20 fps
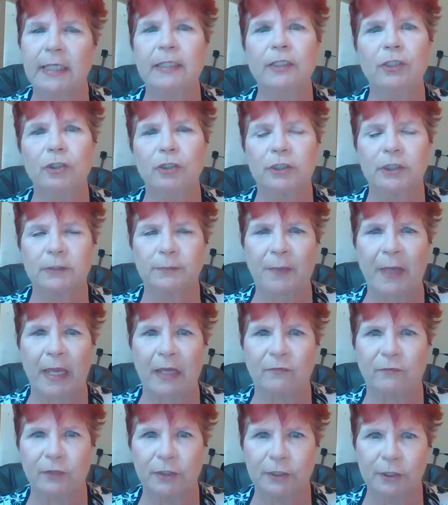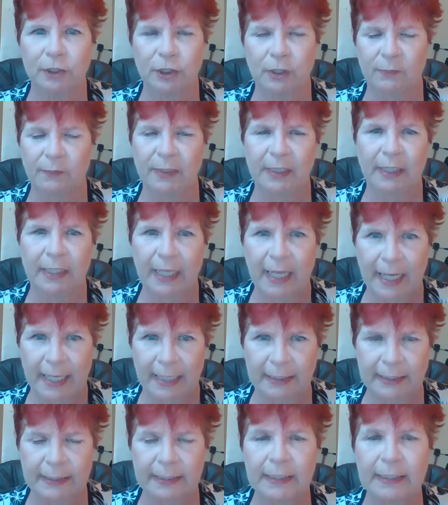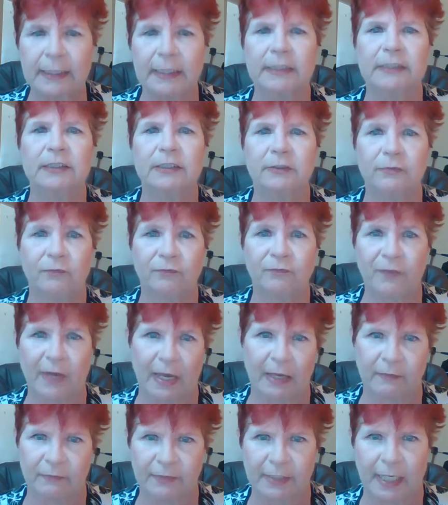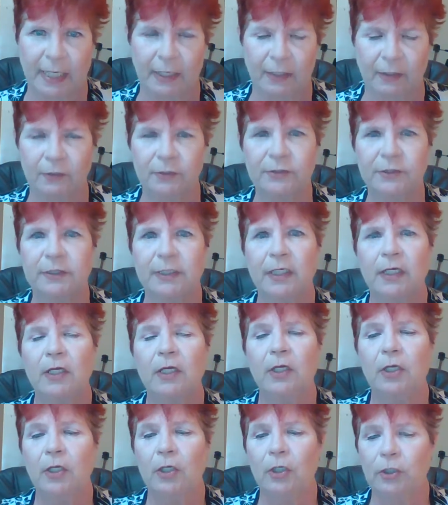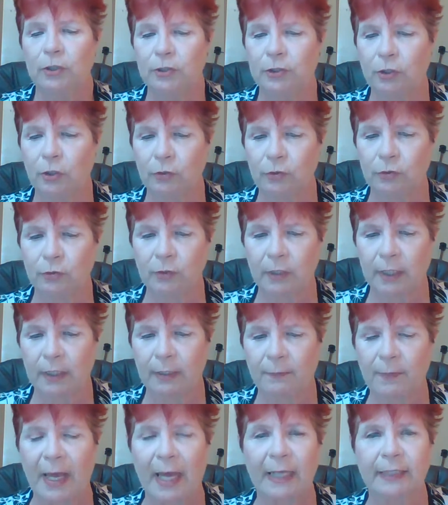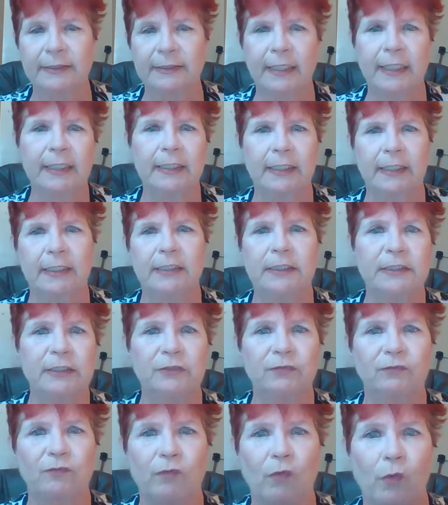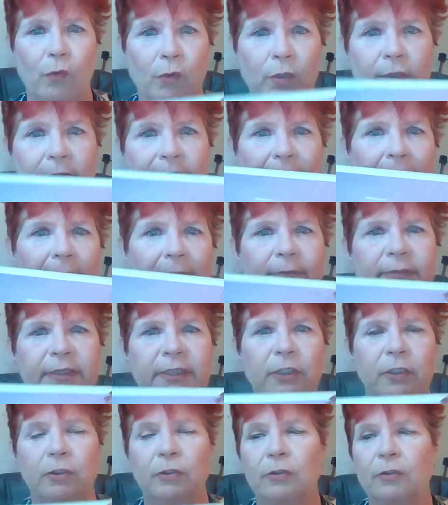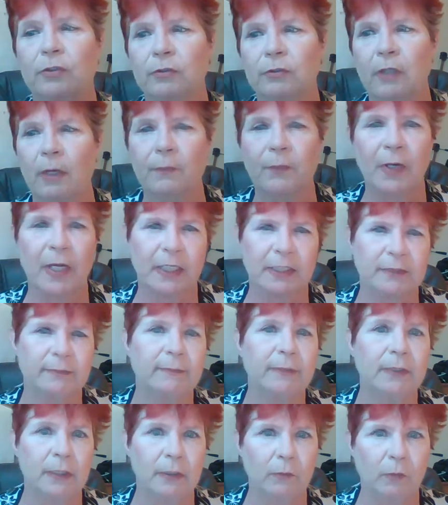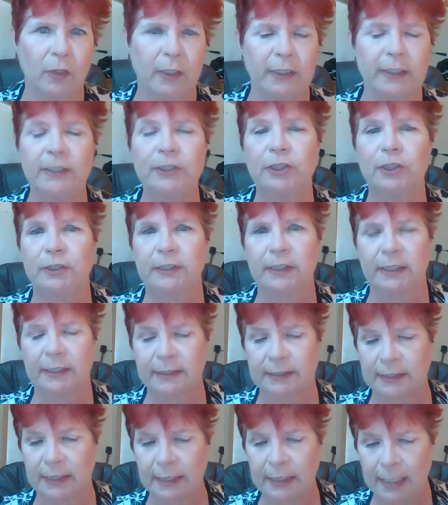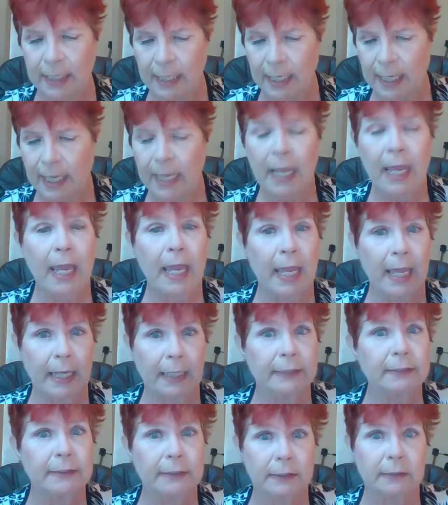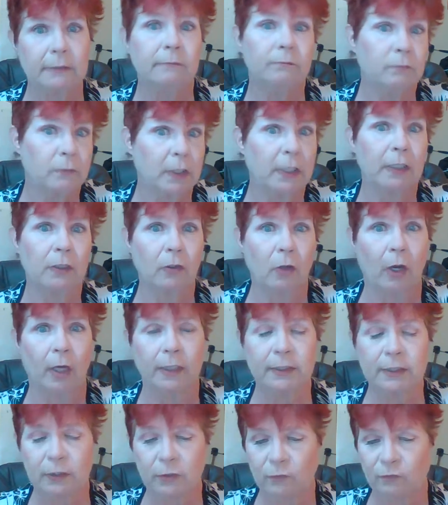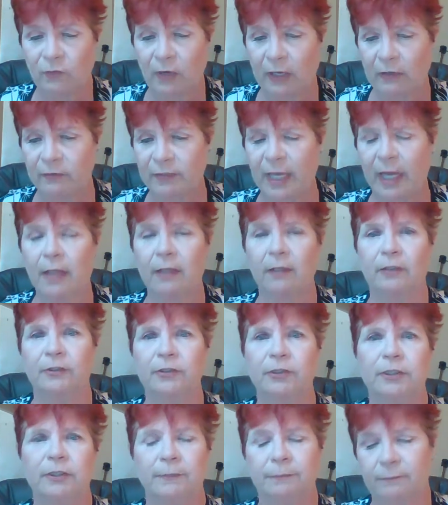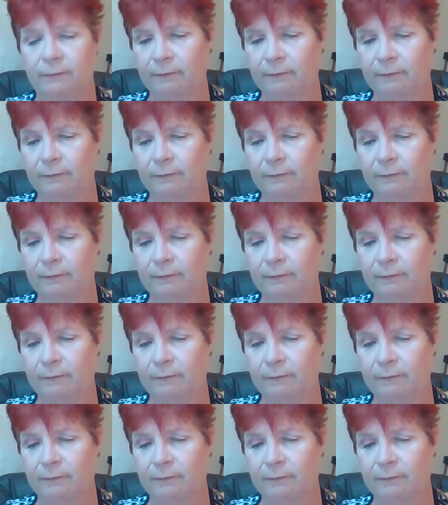You just pay for the shipping and handling, and it's $5. So you get a box like this four times a year, approximately one each season, and it costs $5.